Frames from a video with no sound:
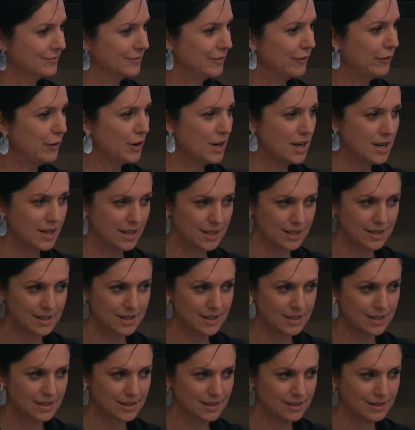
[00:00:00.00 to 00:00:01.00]
For
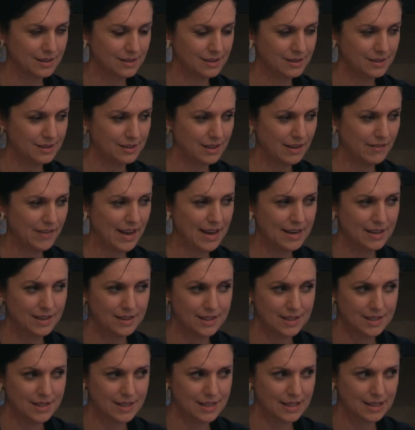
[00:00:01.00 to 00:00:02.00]
us, I've added
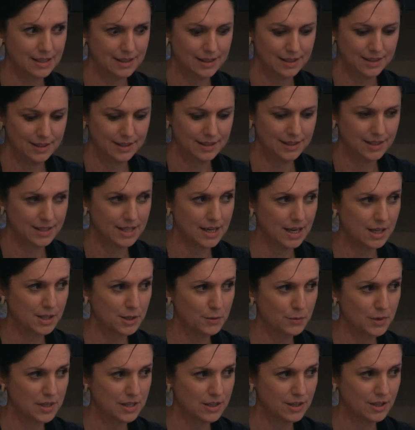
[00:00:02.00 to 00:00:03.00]
this slide.
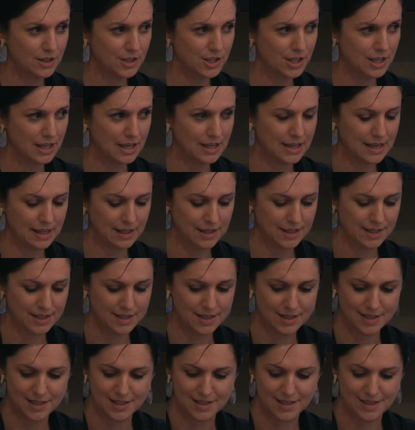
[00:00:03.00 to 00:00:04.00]
Data research and
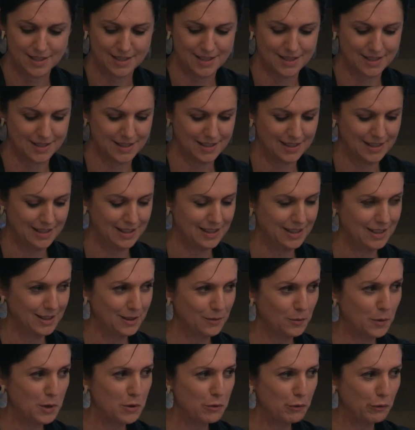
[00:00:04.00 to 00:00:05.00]
analysis.
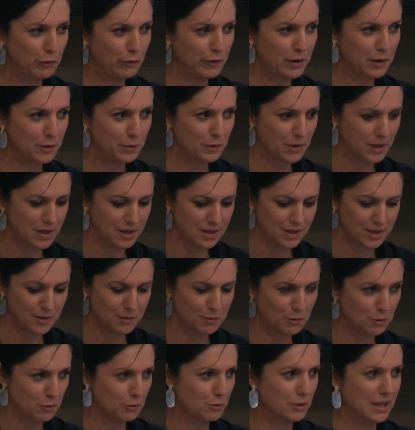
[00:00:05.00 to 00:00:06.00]
We all feel this.
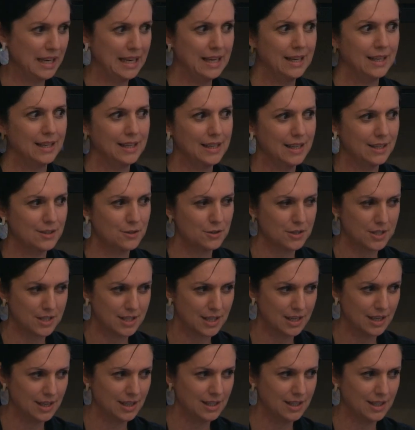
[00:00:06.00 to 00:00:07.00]
We're all keenly
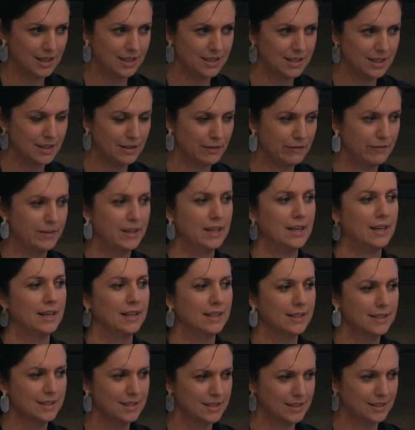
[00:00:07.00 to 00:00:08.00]
interested in it. I did a
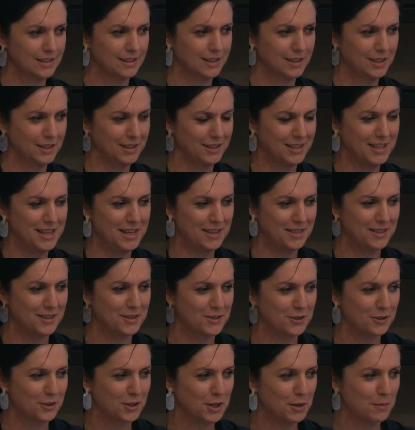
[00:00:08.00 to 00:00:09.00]
find in the
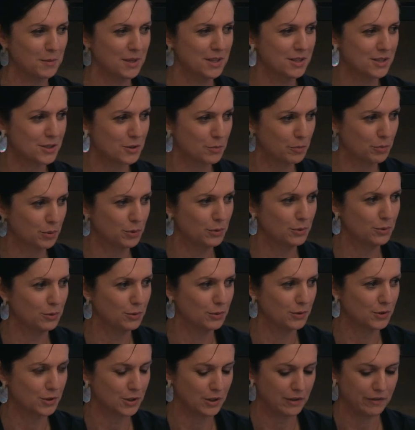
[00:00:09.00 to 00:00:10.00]
document to
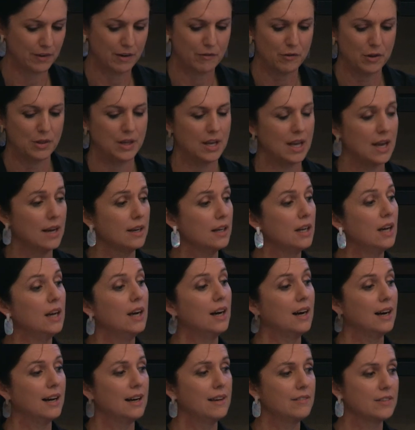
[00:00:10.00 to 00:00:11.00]
pull kind of everything out.
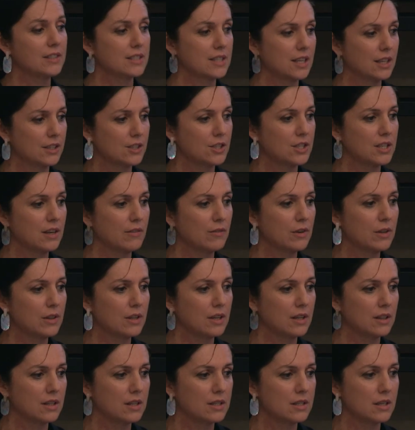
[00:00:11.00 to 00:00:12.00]
I haven't touched
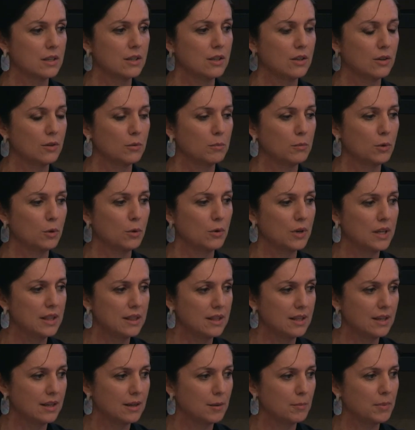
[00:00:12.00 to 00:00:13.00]
everything. There's a lot more in
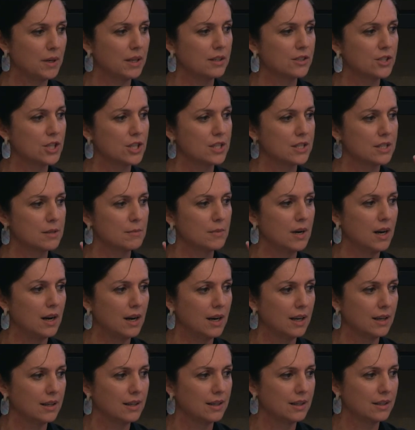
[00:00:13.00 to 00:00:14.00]
there, but just some
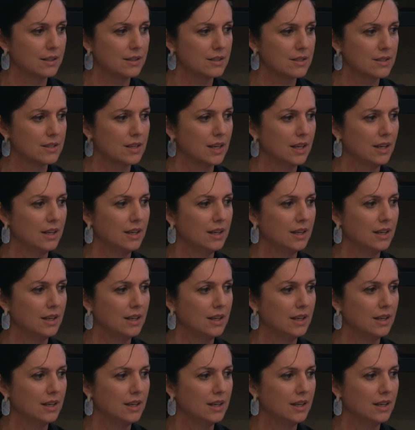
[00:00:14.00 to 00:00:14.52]
highlights.